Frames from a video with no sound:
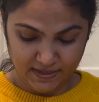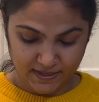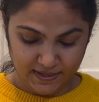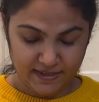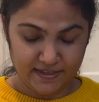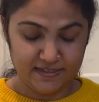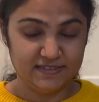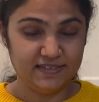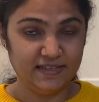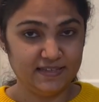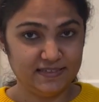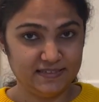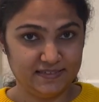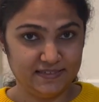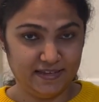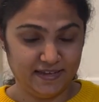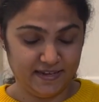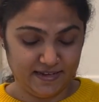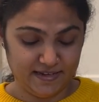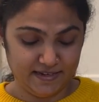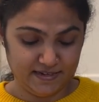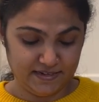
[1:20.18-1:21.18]
As I
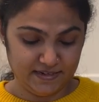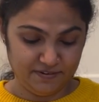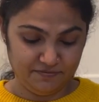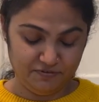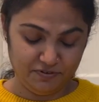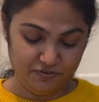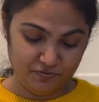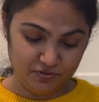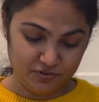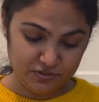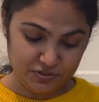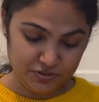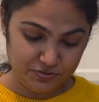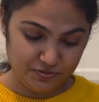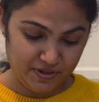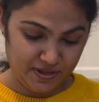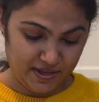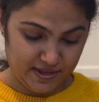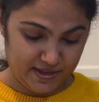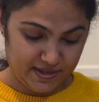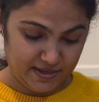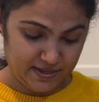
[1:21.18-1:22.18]
say, if you want to
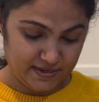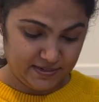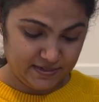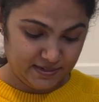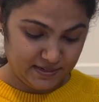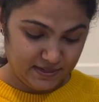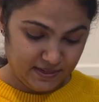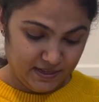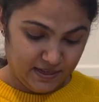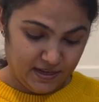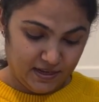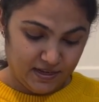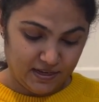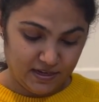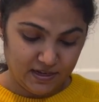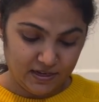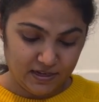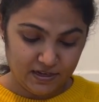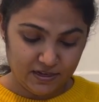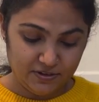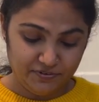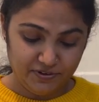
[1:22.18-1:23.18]
add
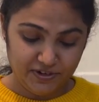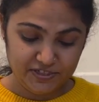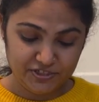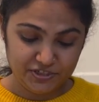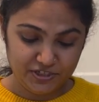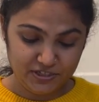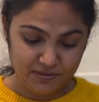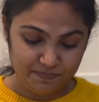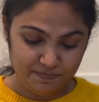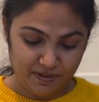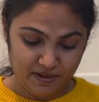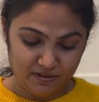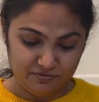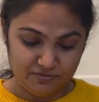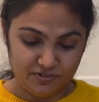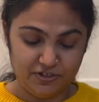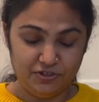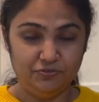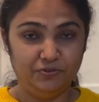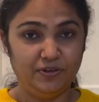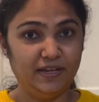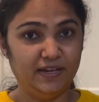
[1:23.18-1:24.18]
red chili powder,
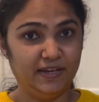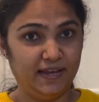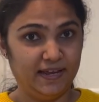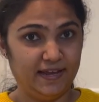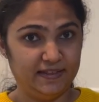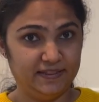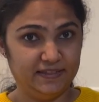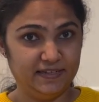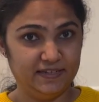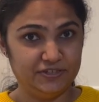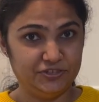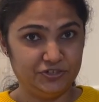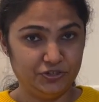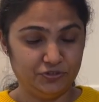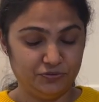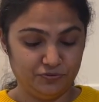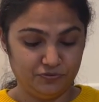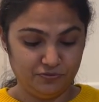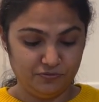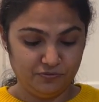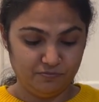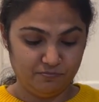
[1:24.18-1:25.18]
you can add that
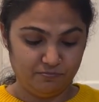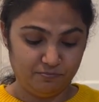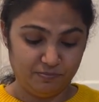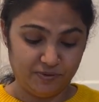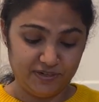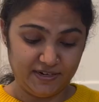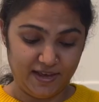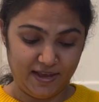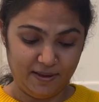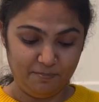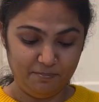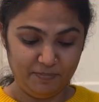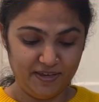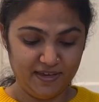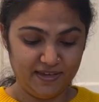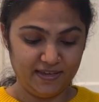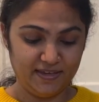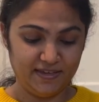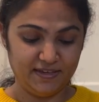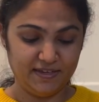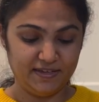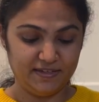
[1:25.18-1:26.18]
too. But I'm
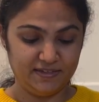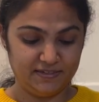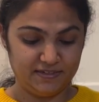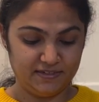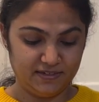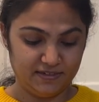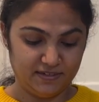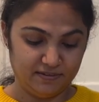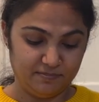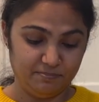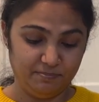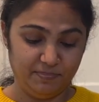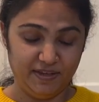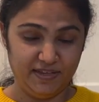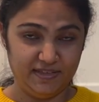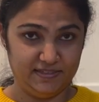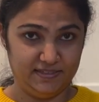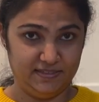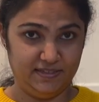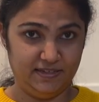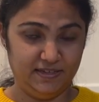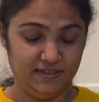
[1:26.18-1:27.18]
making it
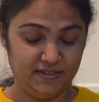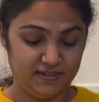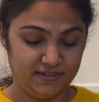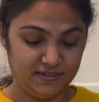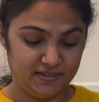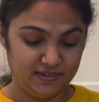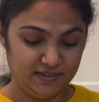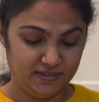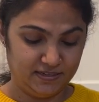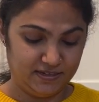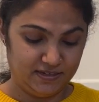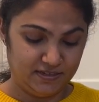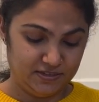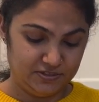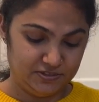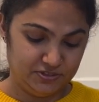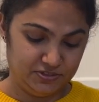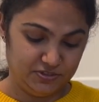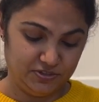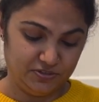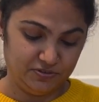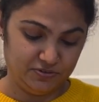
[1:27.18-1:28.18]
basic,
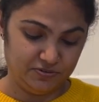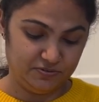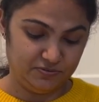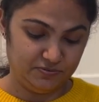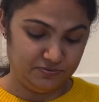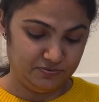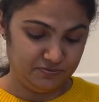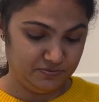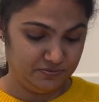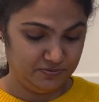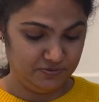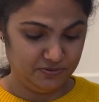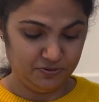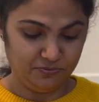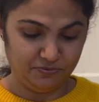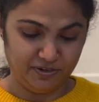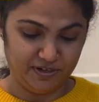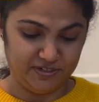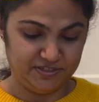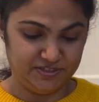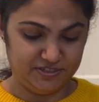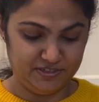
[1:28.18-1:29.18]
so no
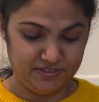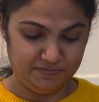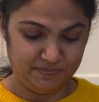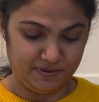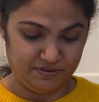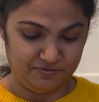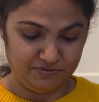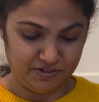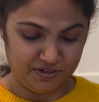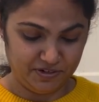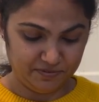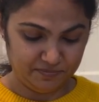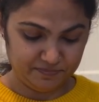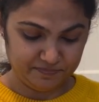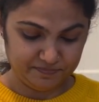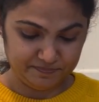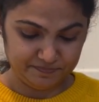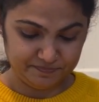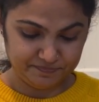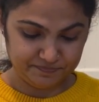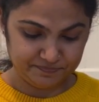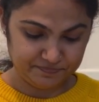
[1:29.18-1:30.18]
red chili powder.
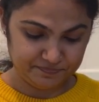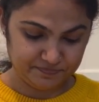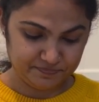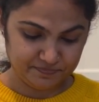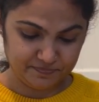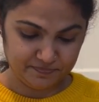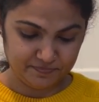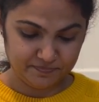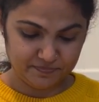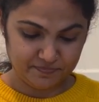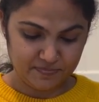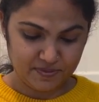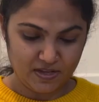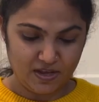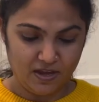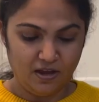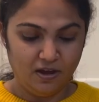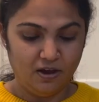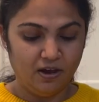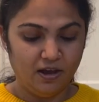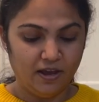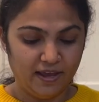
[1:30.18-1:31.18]

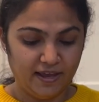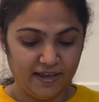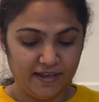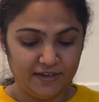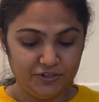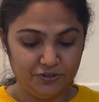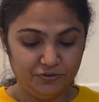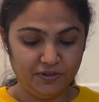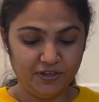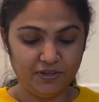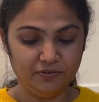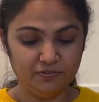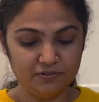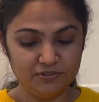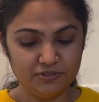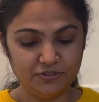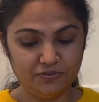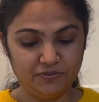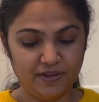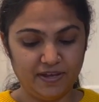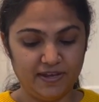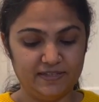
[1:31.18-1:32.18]
And you can
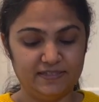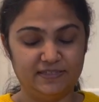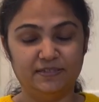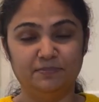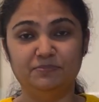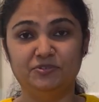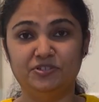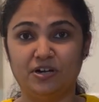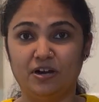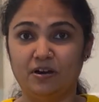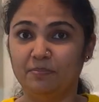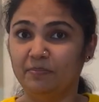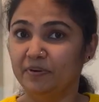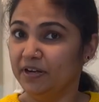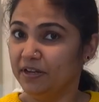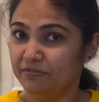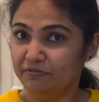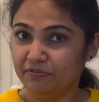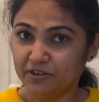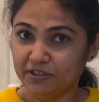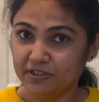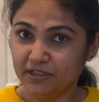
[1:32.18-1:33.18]
also add some turmeric
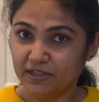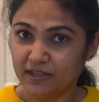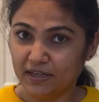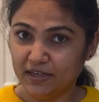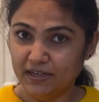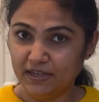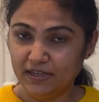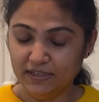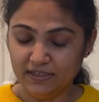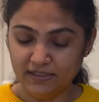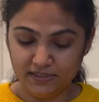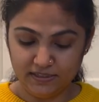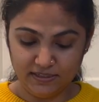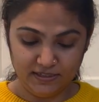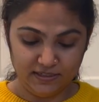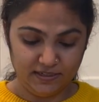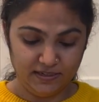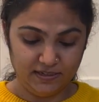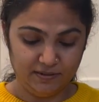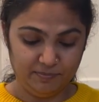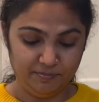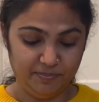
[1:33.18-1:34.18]
for the color,
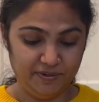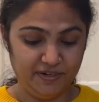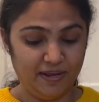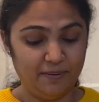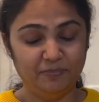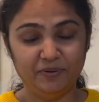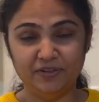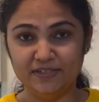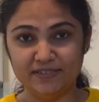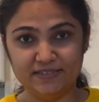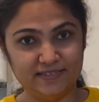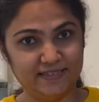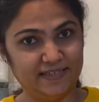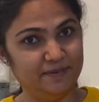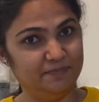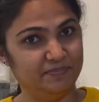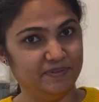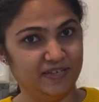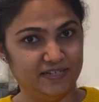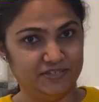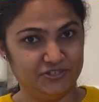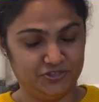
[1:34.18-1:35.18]
but I'm gonna skip
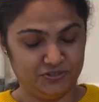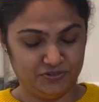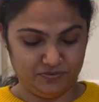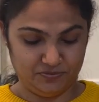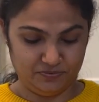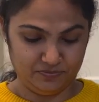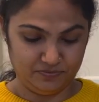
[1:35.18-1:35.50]
that too.